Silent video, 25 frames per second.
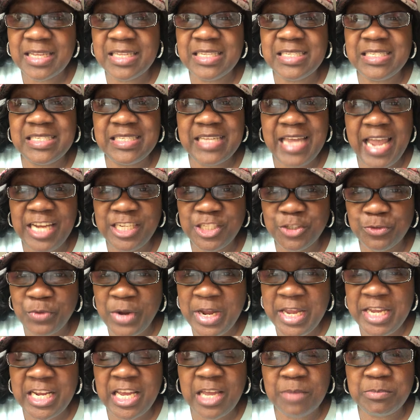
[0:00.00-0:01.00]
and
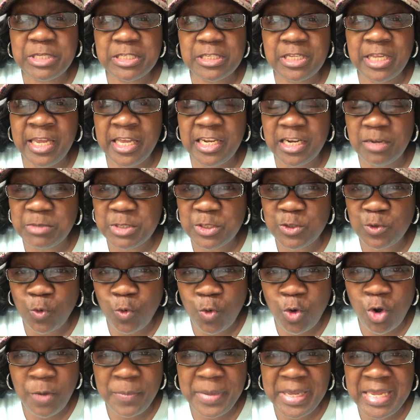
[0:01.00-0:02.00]
saturate and
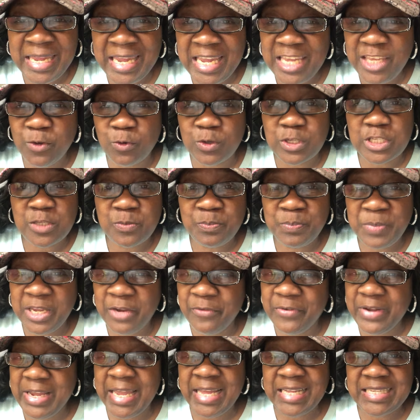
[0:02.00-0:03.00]
absorb in your
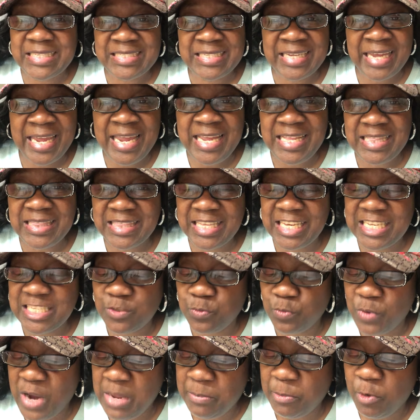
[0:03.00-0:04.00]
spirit, and take
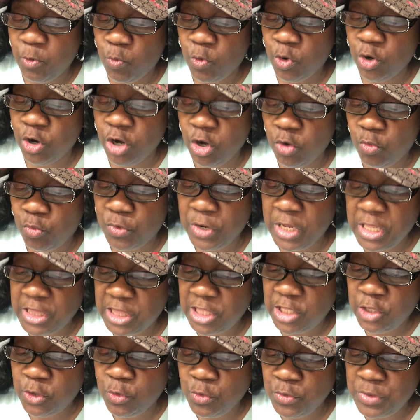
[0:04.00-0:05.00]
this rhema word
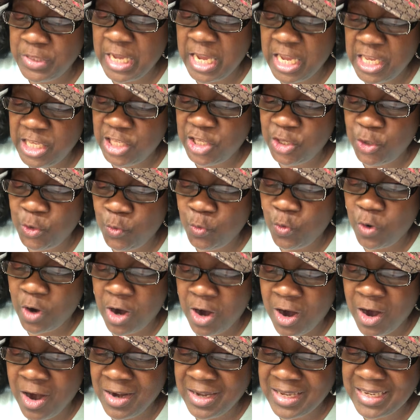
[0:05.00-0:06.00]
with you that you
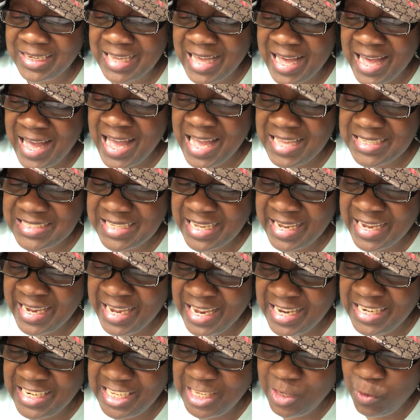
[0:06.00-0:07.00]
are God's
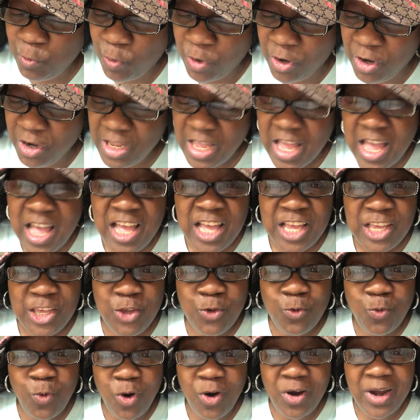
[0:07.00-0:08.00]
handiwork.
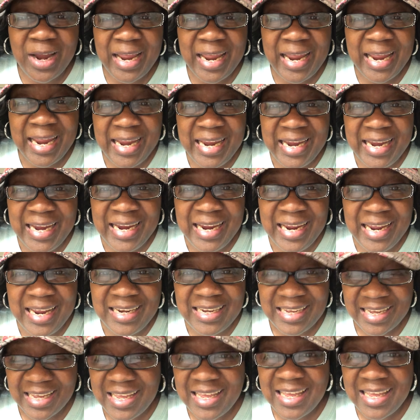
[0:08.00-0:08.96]
You are handcrafted.